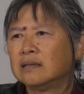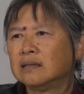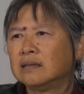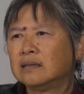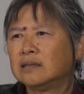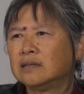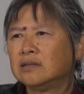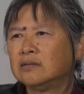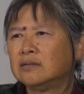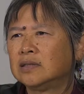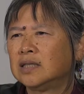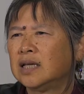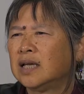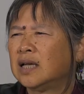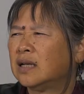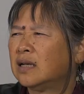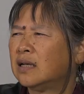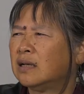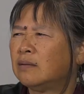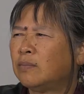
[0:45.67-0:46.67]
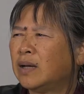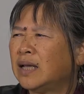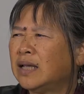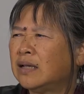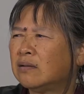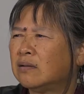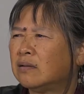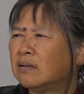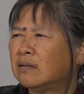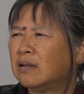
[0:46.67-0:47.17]
Suzanne and
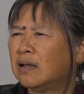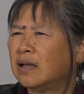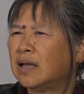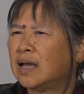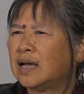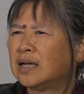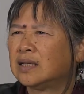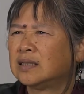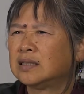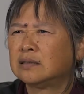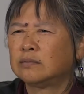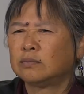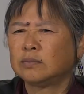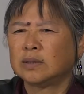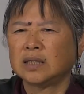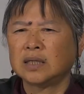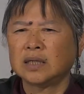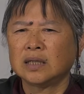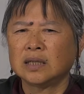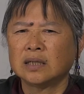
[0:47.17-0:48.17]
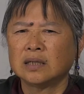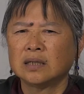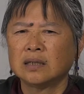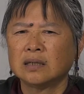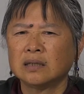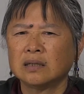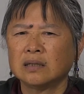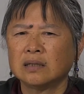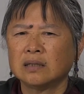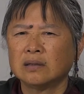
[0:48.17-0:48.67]
Michael asked me,
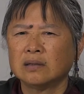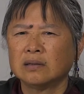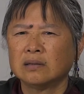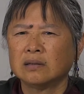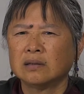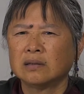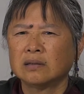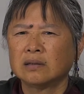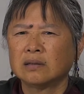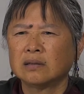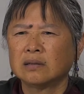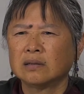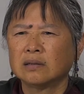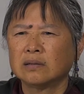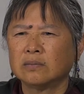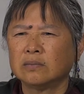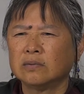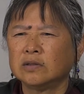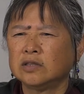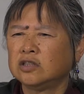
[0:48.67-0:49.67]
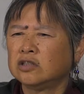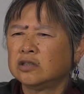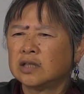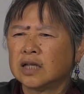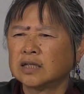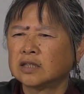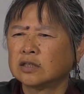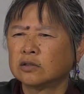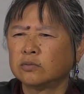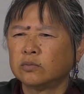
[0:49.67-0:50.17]
would you
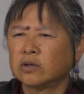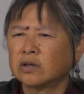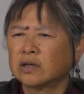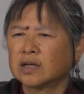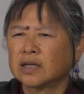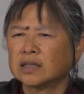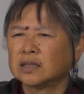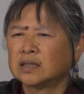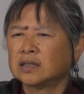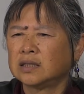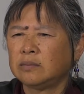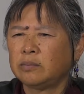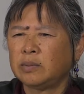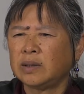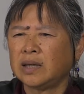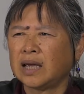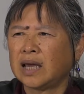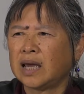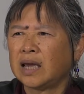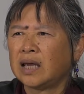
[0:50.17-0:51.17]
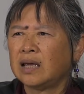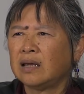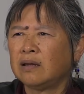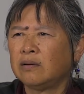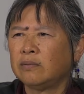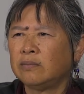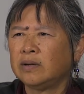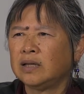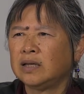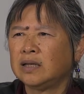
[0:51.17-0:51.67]
like to work at CPA?
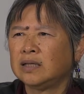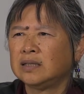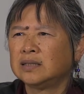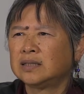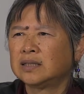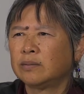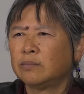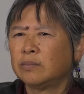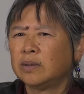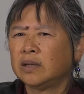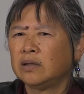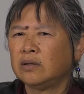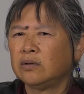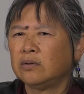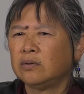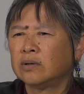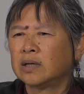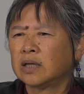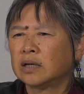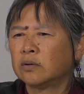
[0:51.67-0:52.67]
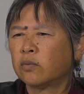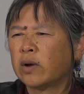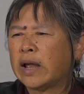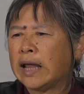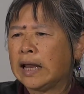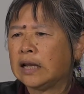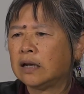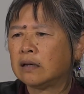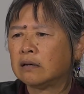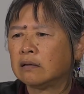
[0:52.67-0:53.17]
We need somebody who can
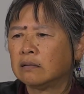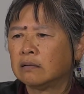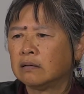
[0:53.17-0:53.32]
write.